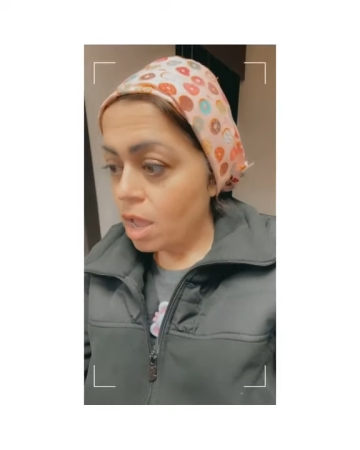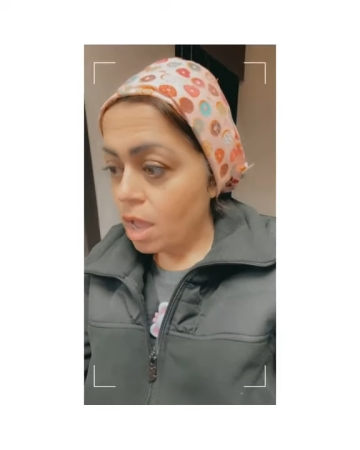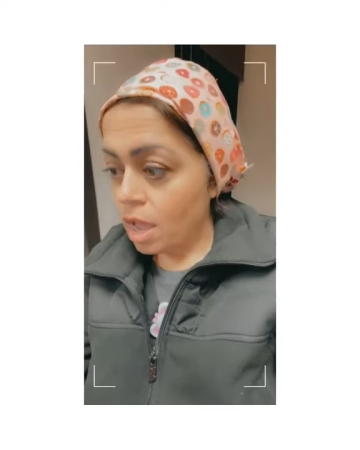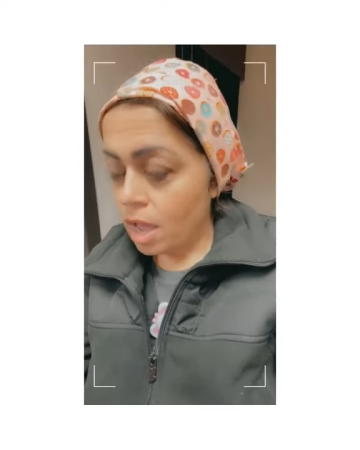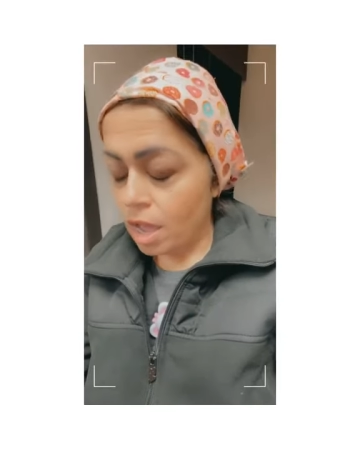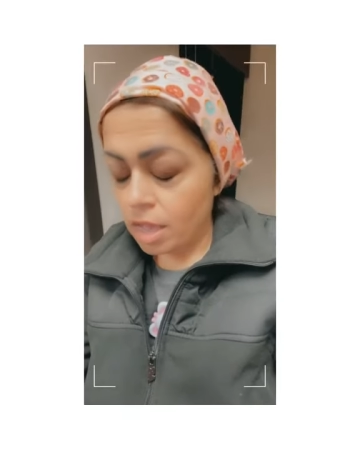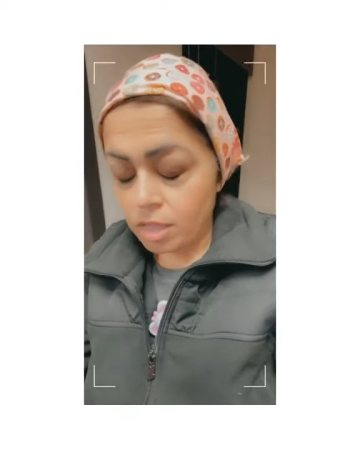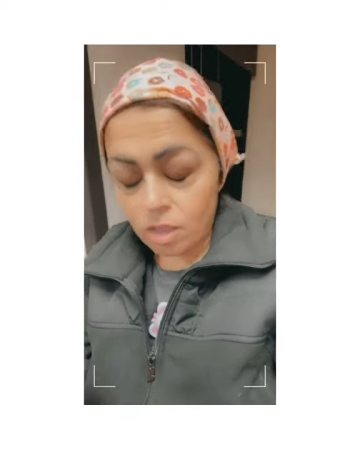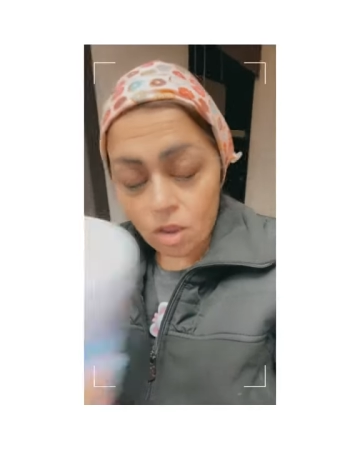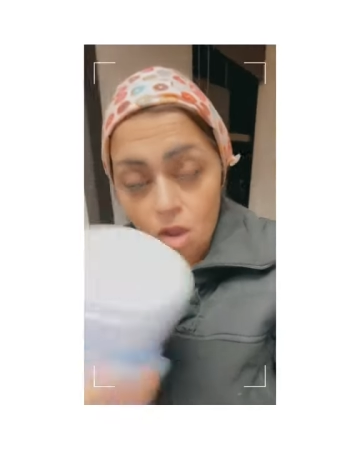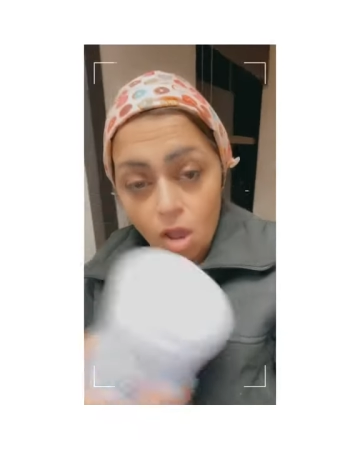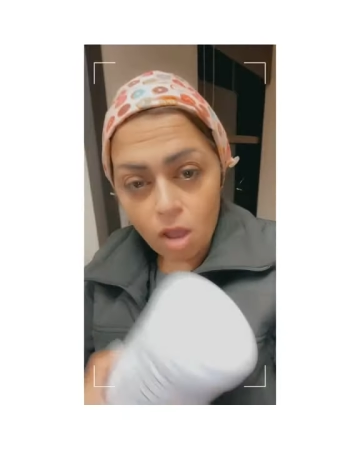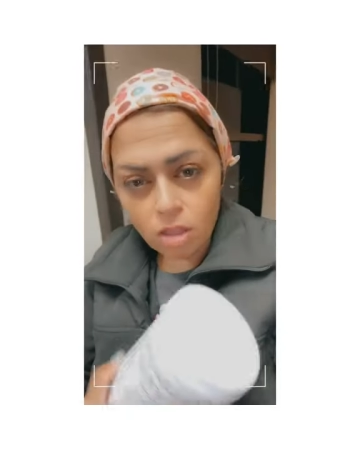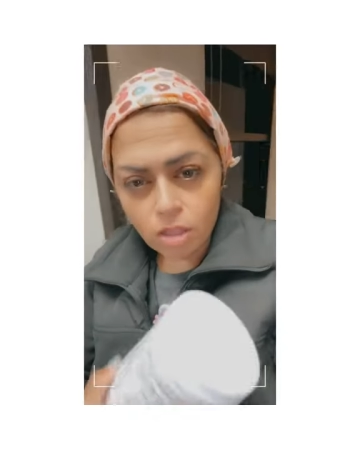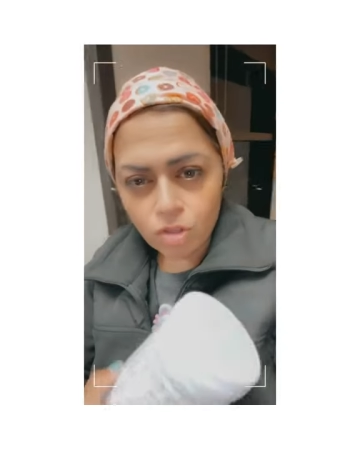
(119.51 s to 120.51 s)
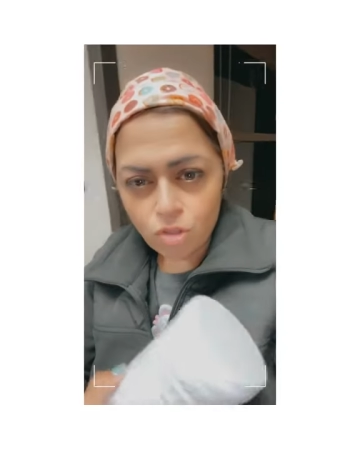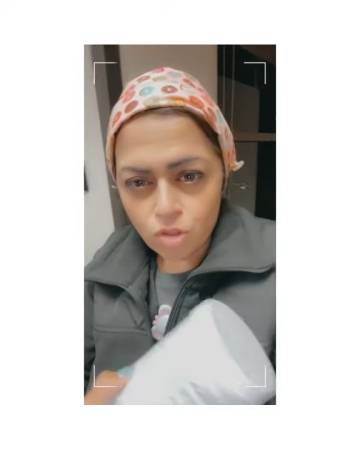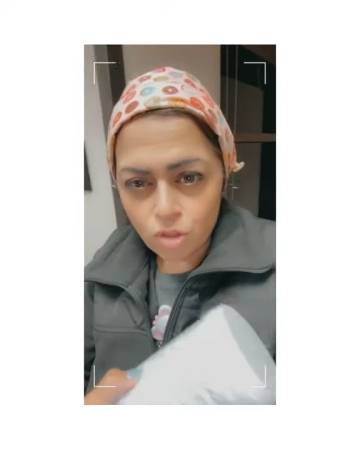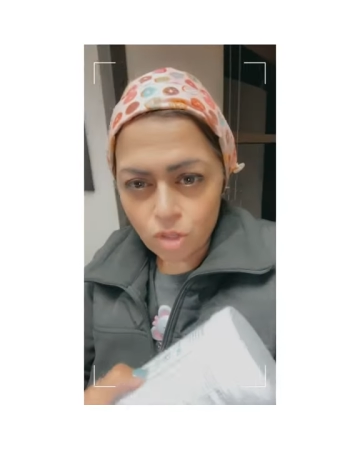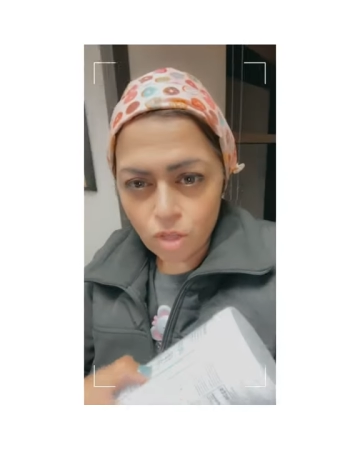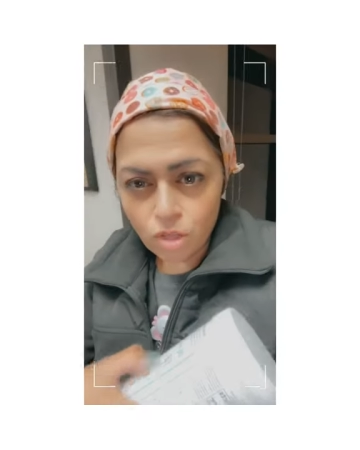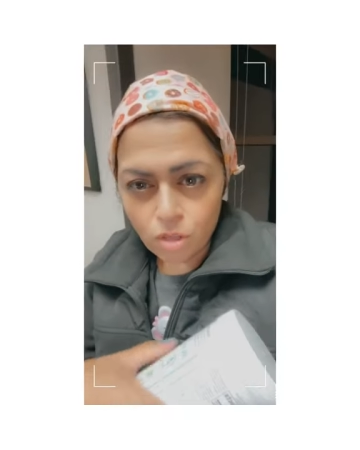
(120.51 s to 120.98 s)
The
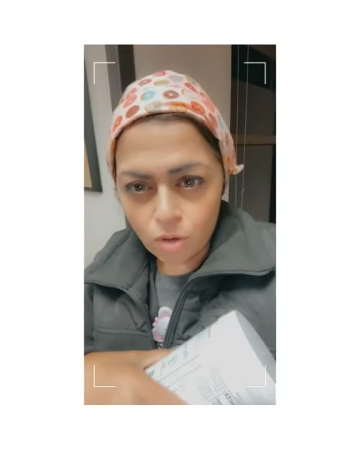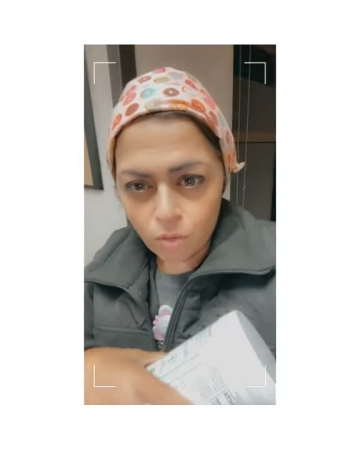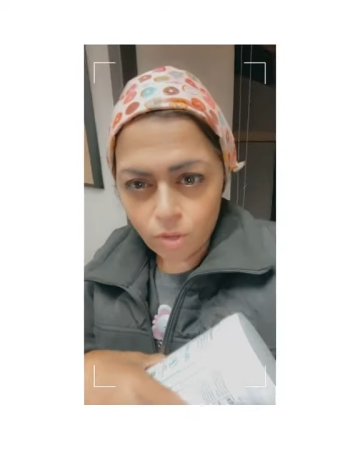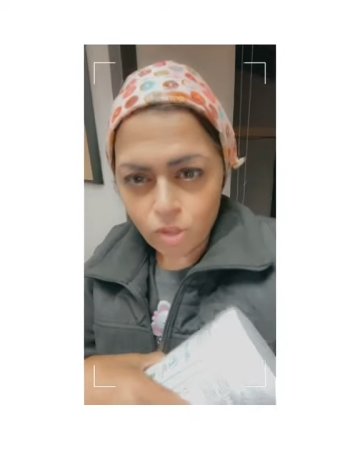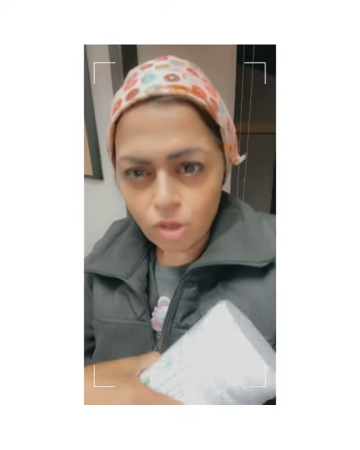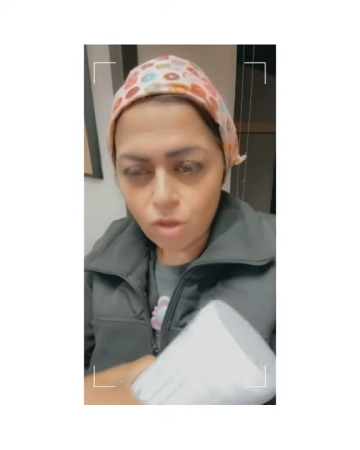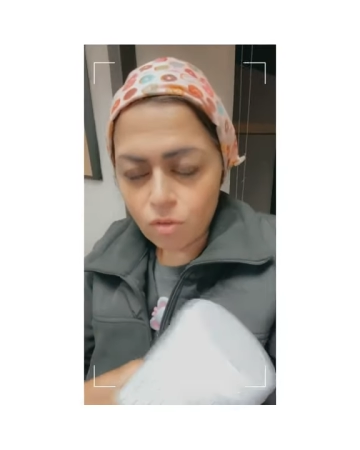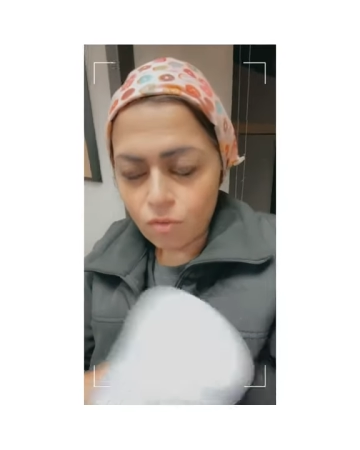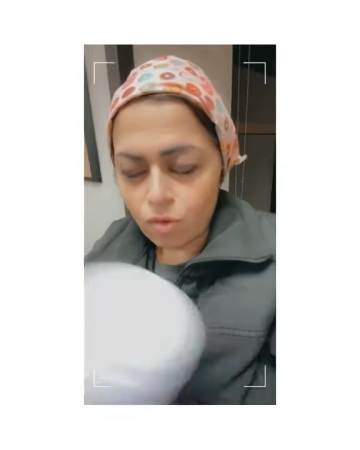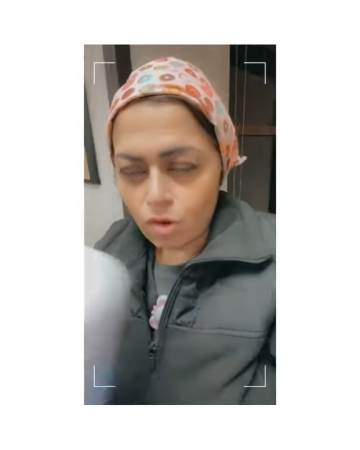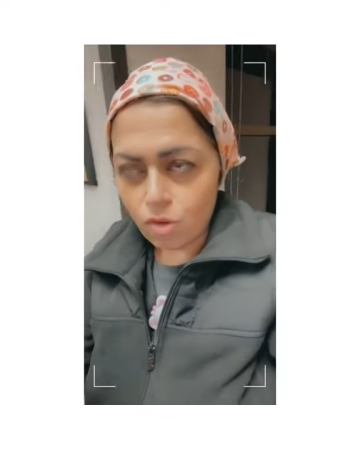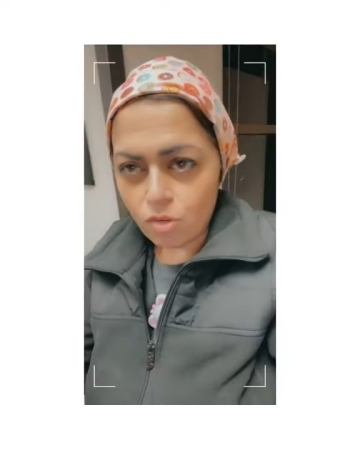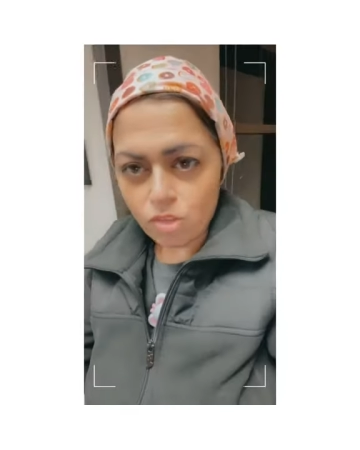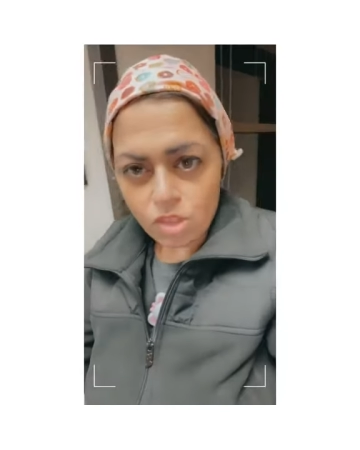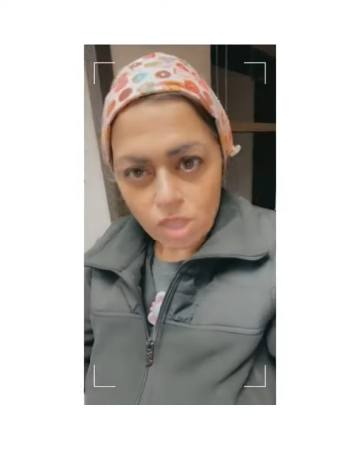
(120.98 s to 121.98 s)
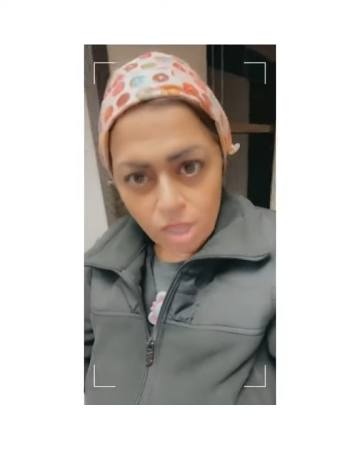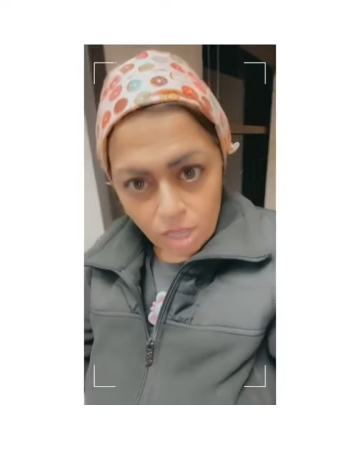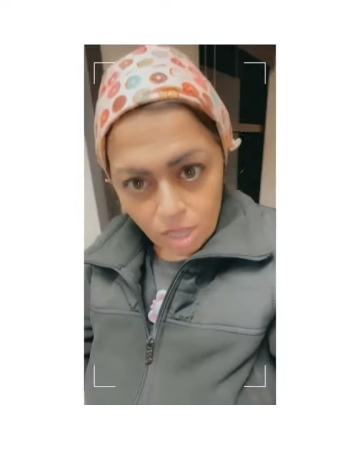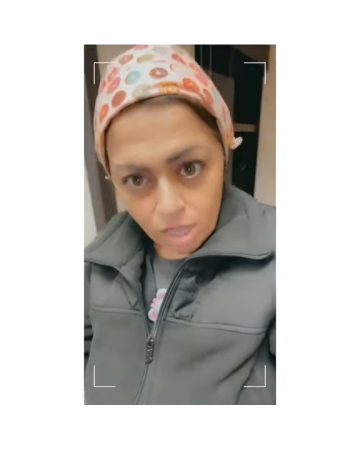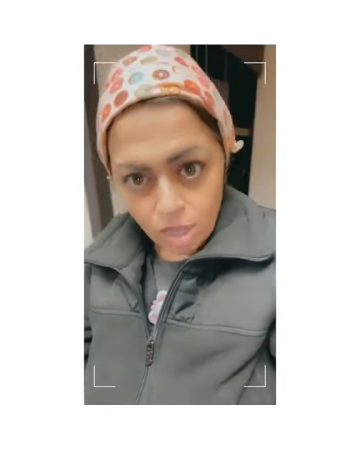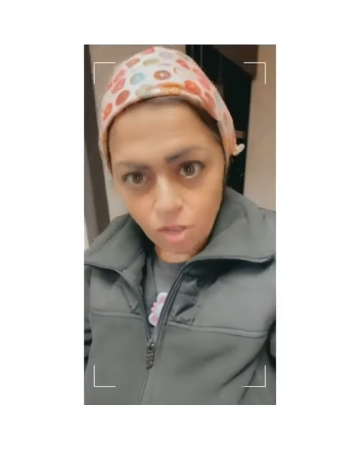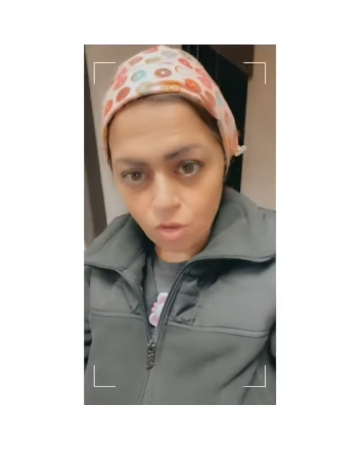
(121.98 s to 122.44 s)
collagen, you know, it's good for your
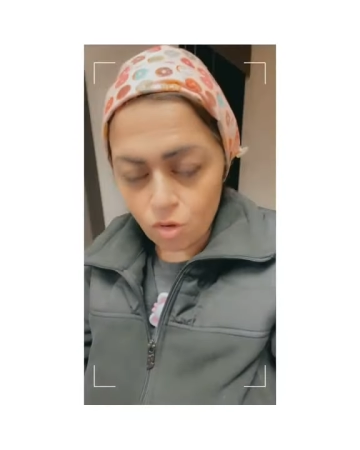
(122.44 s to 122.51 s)
skin, your